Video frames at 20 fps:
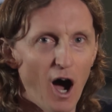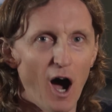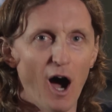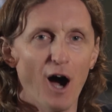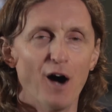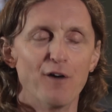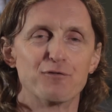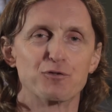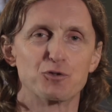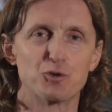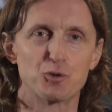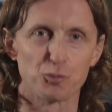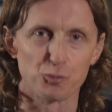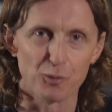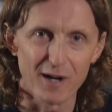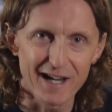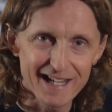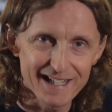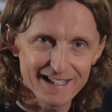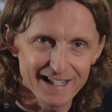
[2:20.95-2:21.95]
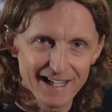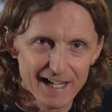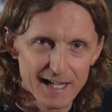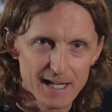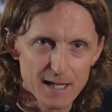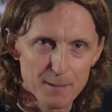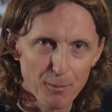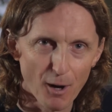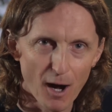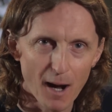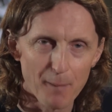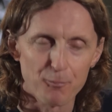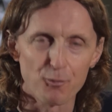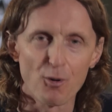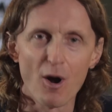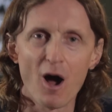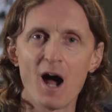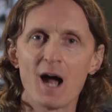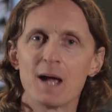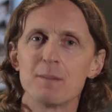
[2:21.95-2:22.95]
of great hip-hop
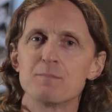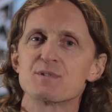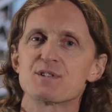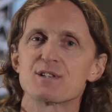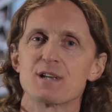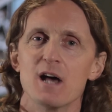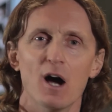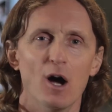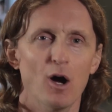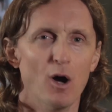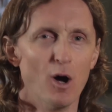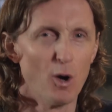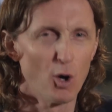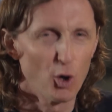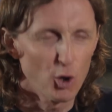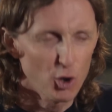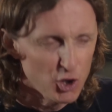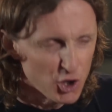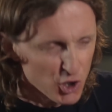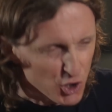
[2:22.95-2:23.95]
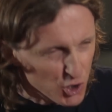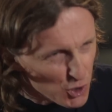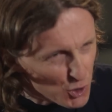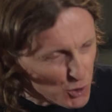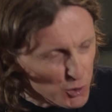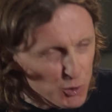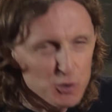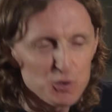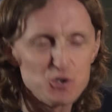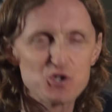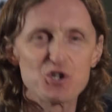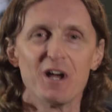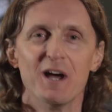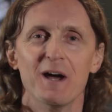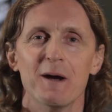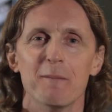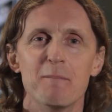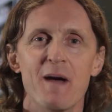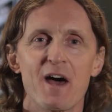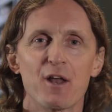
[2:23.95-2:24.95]
rhymes, huge
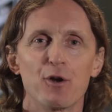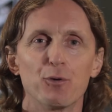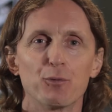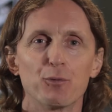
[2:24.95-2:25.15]
metal